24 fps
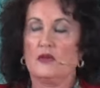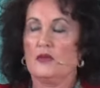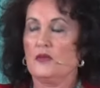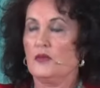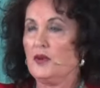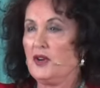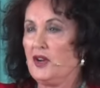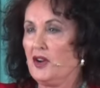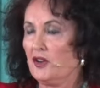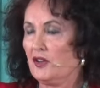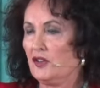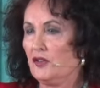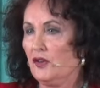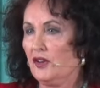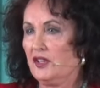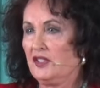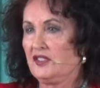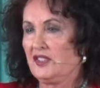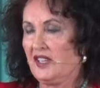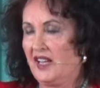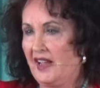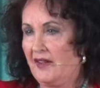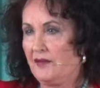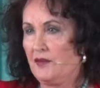We are going
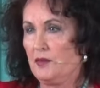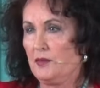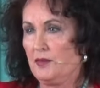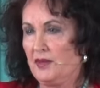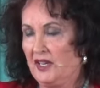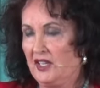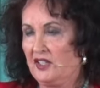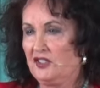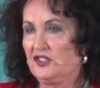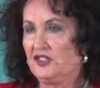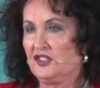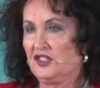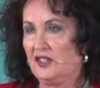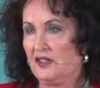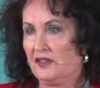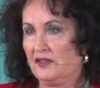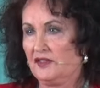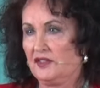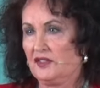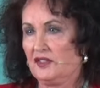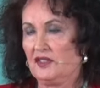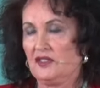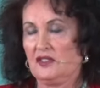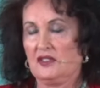to have a big
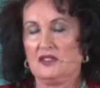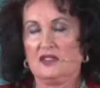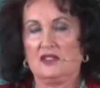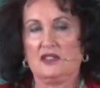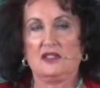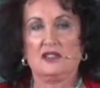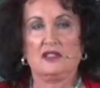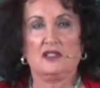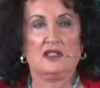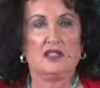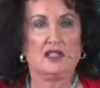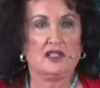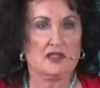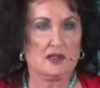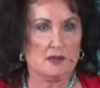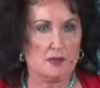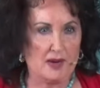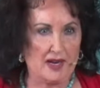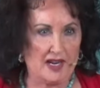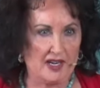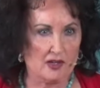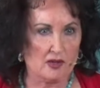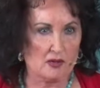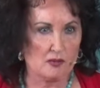shift in the
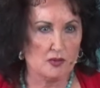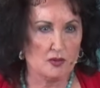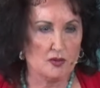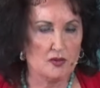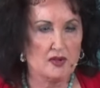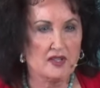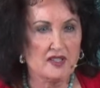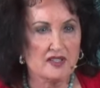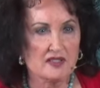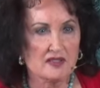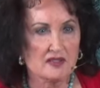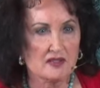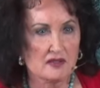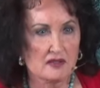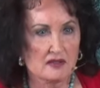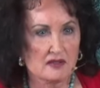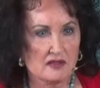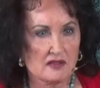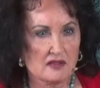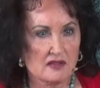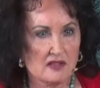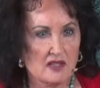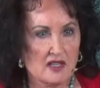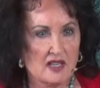banker boys,
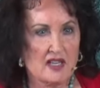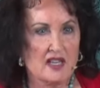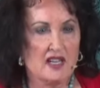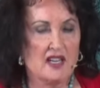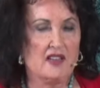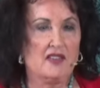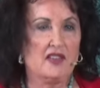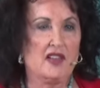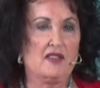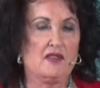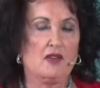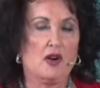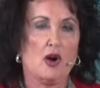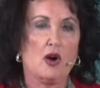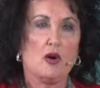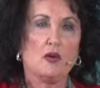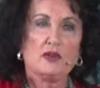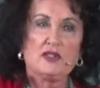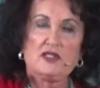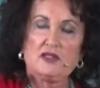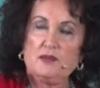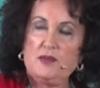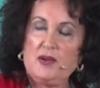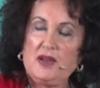and they've
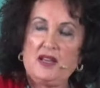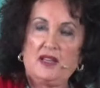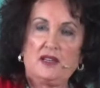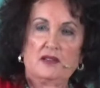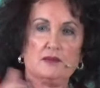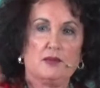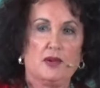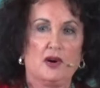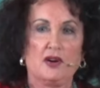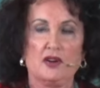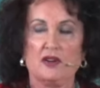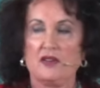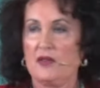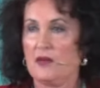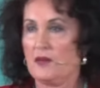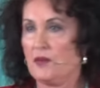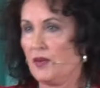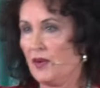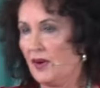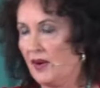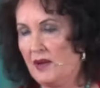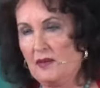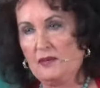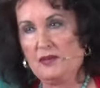always been part of the
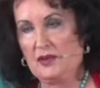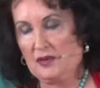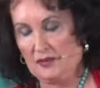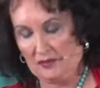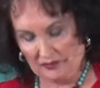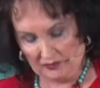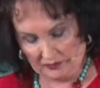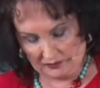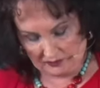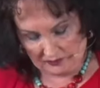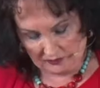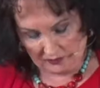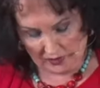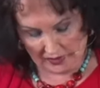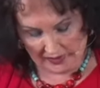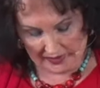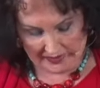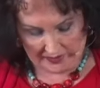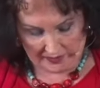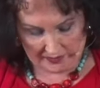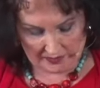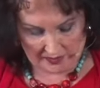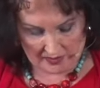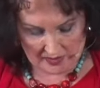problem,
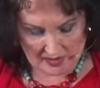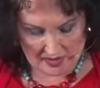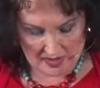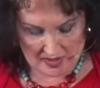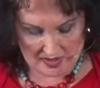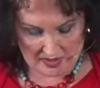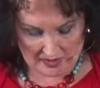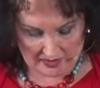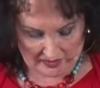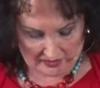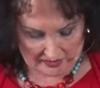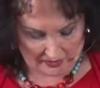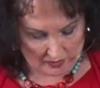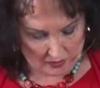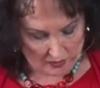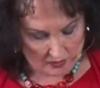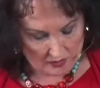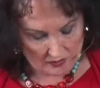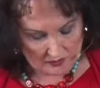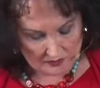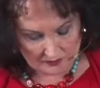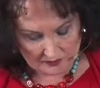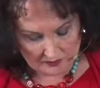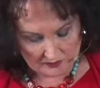right?
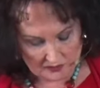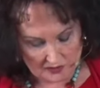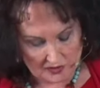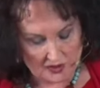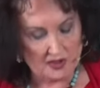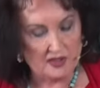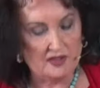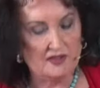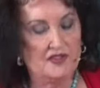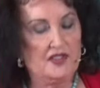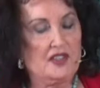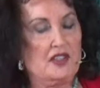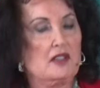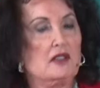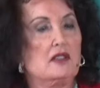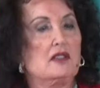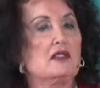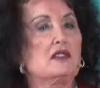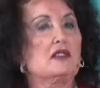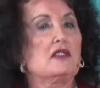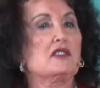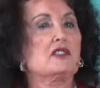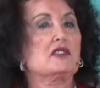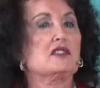So you're going to
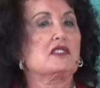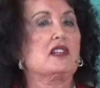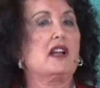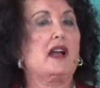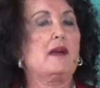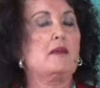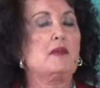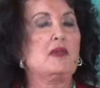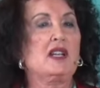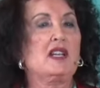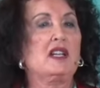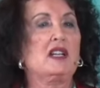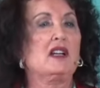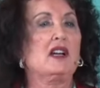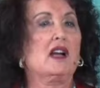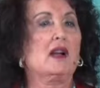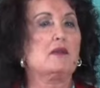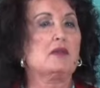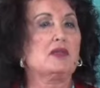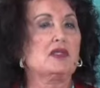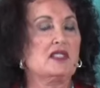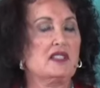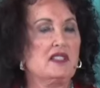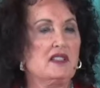feel there's coming, I
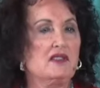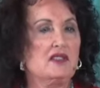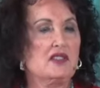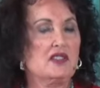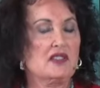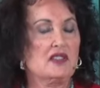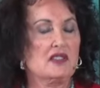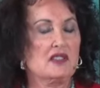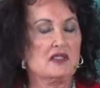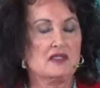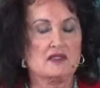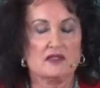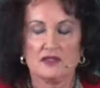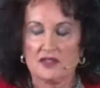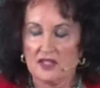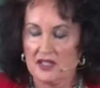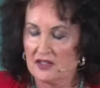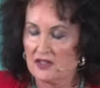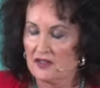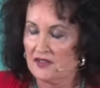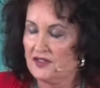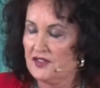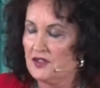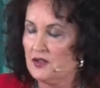believe, in the
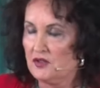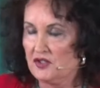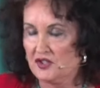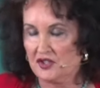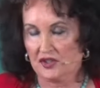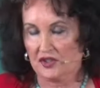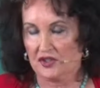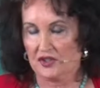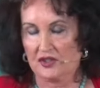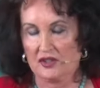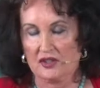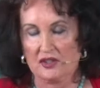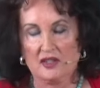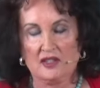in the future,